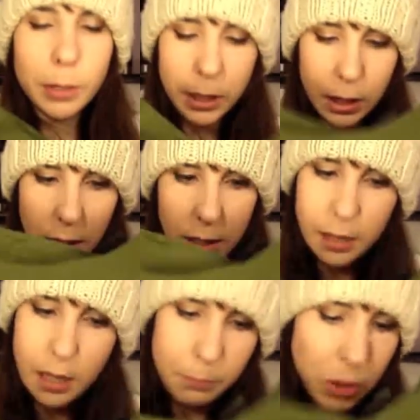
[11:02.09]
or anything like
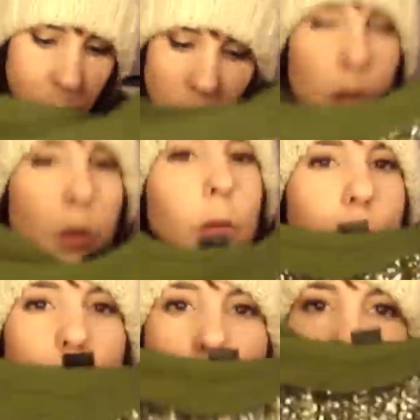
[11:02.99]
that. I'm just going to
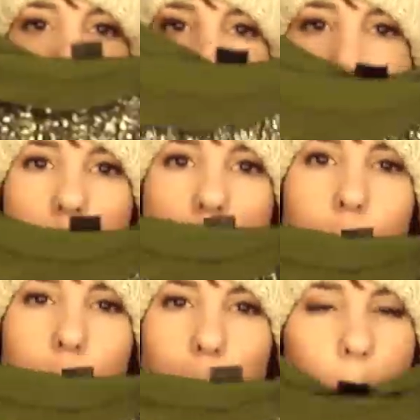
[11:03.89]
a friend's house,
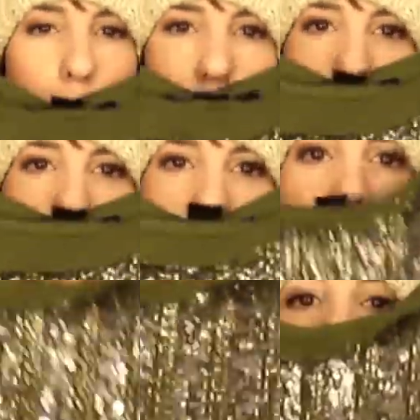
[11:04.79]
going to a party.
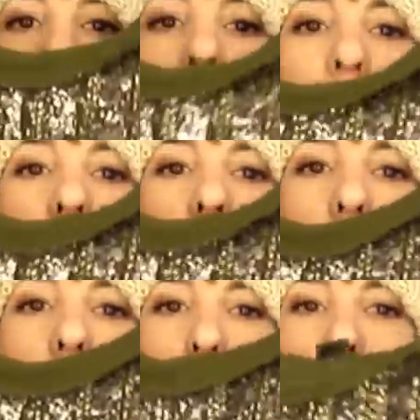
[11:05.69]
So I just
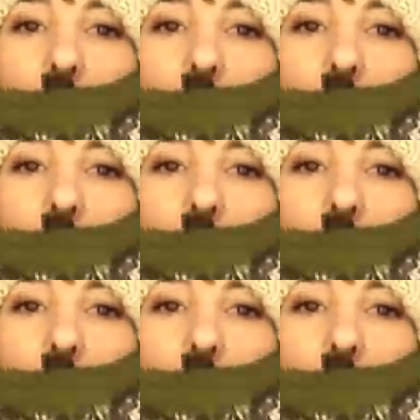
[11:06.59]
thought